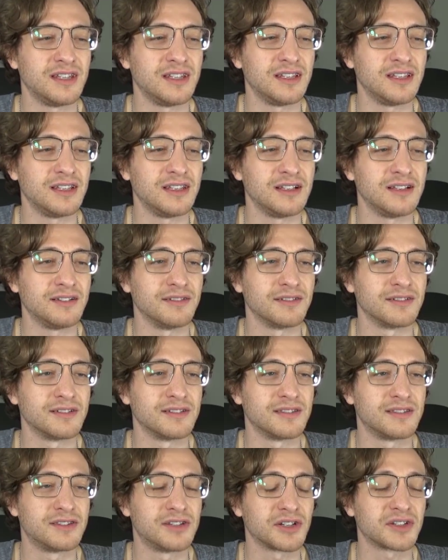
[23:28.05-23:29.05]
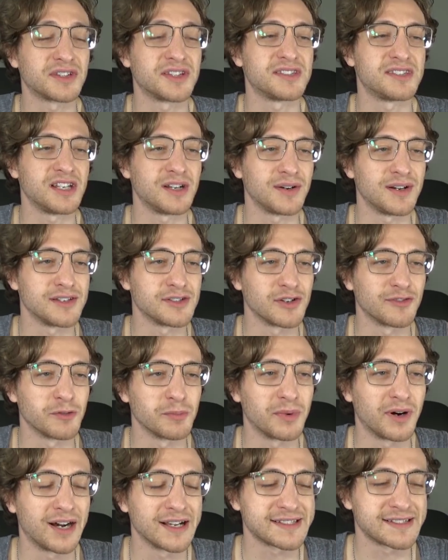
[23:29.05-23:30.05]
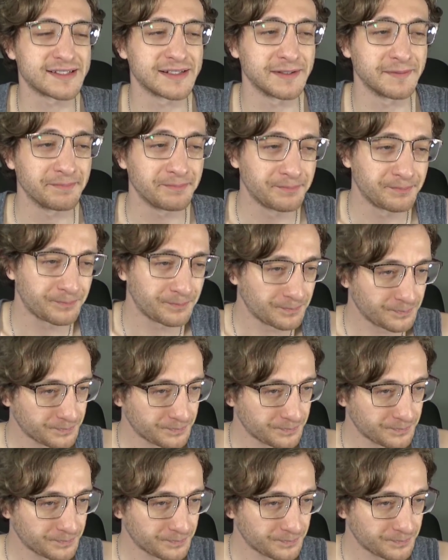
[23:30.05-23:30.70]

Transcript: the series over Boston.